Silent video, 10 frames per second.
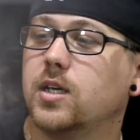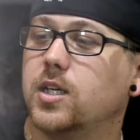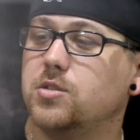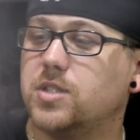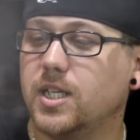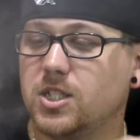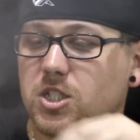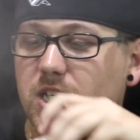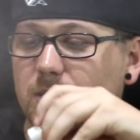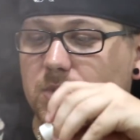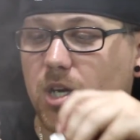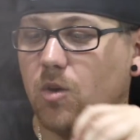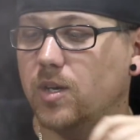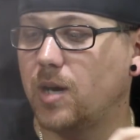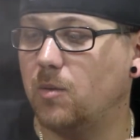And you see it just keeps
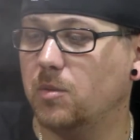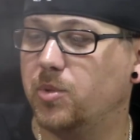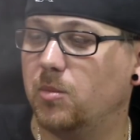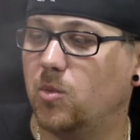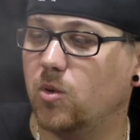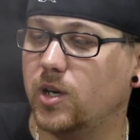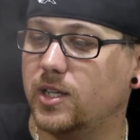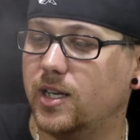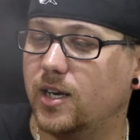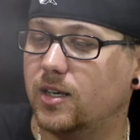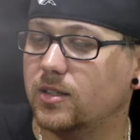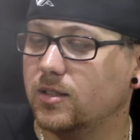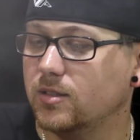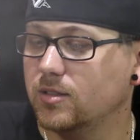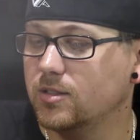going. I want to put more in there.
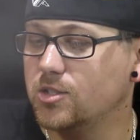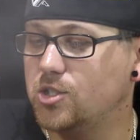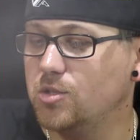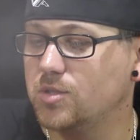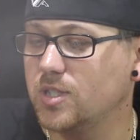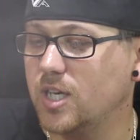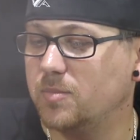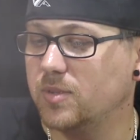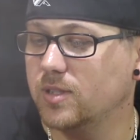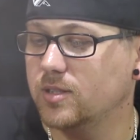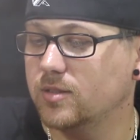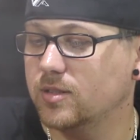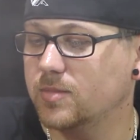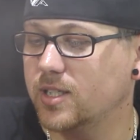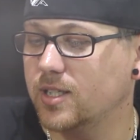Juice it up a little bit